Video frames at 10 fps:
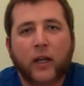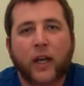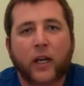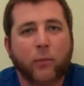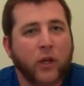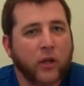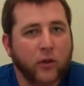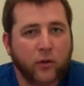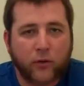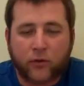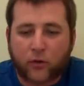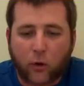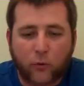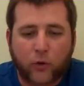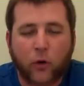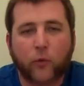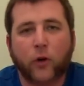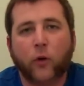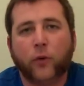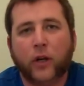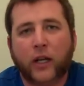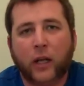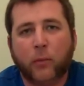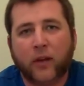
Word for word: it can be used over and over and over again,